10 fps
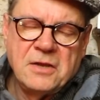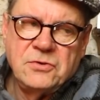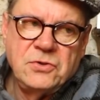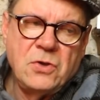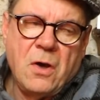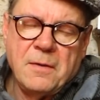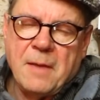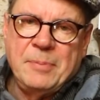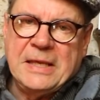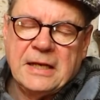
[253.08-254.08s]
not
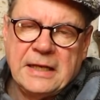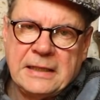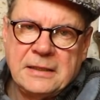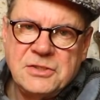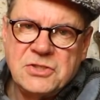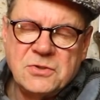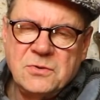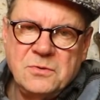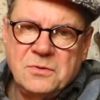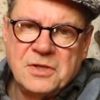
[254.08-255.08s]
appealing
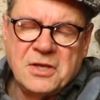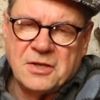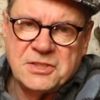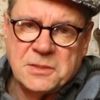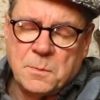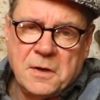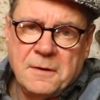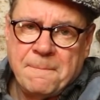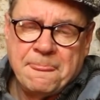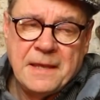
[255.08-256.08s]
to the
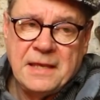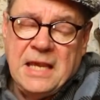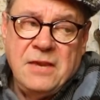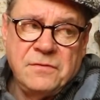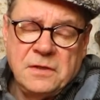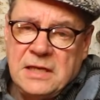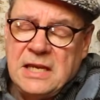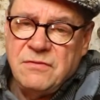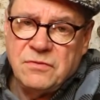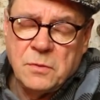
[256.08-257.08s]
customer, even
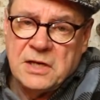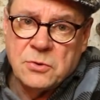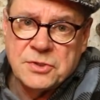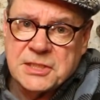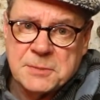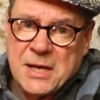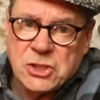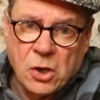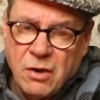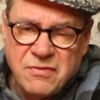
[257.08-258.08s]
even when it goes on
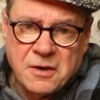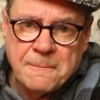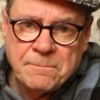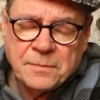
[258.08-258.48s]
special offer,